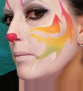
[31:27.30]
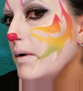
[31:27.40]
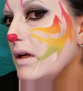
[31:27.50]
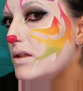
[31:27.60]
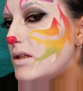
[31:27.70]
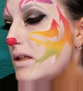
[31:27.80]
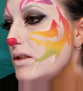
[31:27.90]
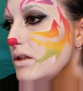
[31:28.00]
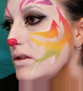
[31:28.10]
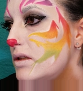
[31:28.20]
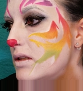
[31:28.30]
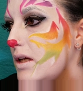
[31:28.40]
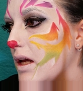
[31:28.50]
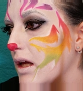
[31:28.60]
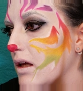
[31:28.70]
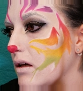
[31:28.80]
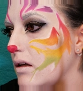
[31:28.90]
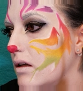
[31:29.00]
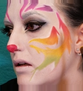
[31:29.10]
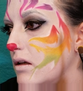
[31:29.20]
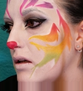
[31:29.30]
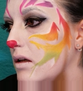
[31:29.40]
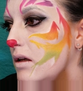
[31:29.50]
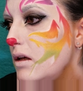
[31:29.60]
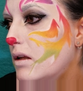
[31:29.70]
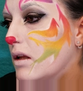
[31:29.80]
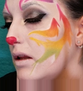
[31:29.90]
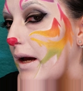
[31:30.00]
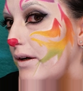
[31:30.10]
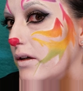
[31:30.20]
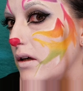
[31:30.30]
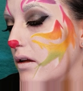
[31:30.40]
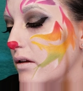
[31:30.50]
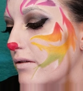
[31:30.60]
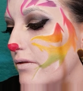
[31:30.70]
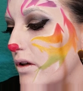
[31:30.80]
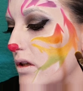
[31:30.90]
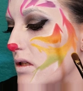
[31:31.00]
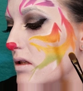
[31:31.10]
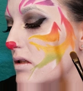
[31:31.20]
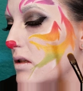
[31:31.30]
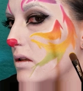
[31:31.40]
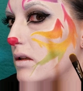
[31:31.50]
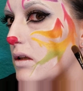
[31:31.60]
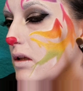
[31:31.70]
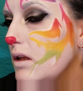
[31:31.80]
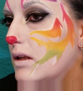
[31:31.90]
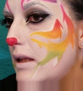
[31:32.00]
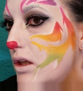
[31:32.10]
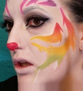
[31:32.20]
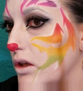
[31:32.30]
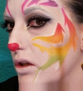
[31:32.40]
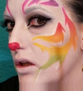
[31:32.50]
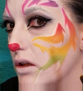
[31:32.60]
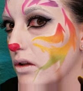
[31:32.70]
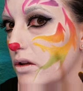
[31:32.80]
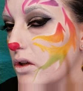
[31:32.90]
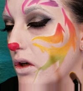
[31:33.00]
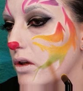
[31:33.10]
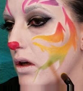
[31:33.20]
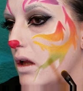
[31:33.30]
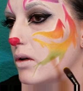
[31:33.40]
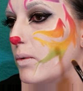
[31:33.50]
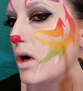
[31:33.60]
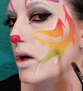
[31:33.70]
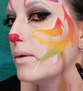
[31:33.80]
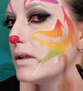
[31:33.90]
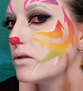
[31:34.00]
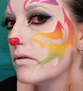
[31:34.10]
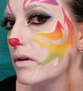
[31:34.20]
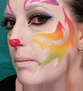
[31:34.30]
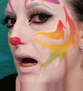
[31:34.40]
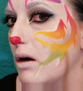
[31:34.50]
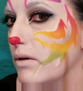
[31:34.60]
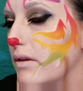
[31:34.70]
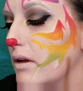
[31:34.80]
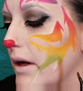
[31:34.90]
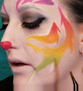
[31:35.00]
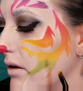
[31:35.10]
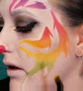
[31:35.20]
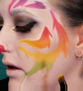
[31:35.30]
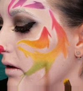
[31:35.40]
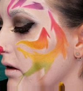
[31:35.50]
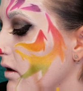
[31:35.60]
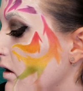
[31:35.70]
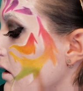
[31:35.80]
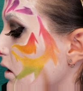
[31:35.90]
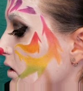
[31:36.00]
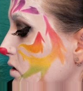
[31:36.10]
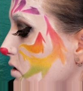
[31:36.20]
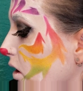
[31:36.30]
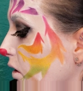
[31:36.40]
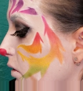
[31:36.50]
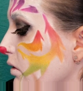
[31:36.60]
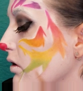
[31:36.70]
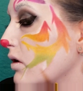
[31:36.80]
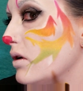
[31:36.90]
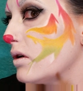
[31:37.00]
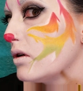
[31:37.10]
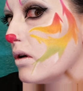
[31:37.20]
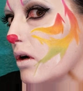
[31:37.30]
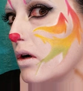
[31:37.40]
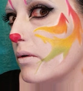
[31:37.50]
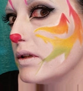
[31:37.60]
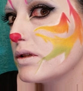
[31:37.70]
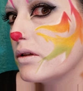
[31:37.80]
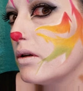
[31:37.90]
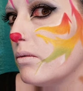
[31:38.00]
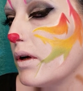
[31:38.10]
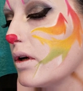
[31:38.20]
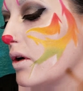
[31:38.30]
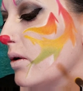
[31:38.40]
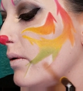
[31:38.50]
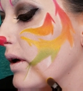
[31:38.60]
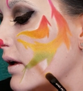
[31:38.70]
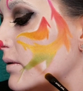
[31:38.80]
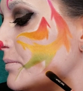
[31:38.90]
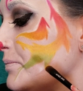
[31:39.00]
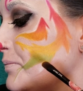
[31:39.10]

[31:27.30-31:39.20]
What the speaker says: It's easier to take the lighter color first than the darker color. The darker color will always overpower the lighter color. So you're always gonna want to go in